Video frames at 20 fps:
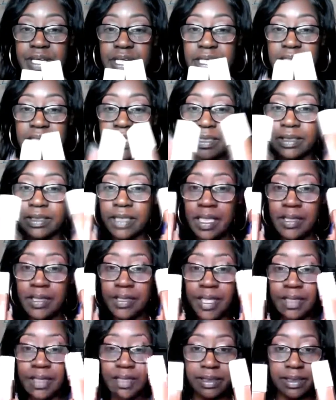Love
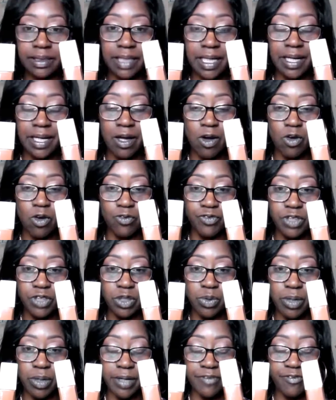these. They
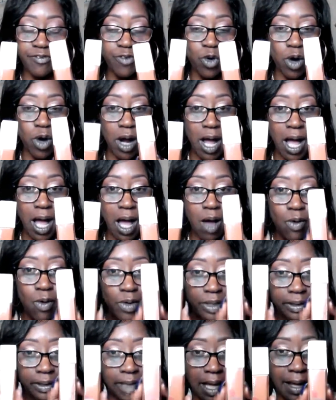stay on for
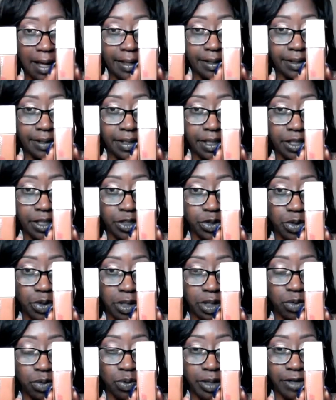24 hours.
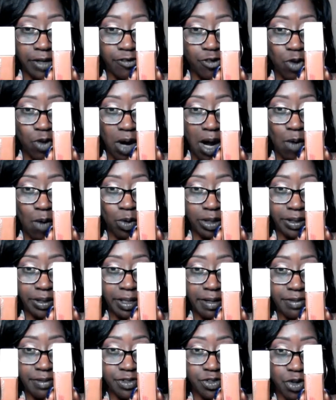I did do a
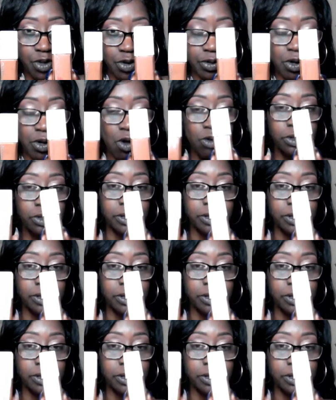24 hour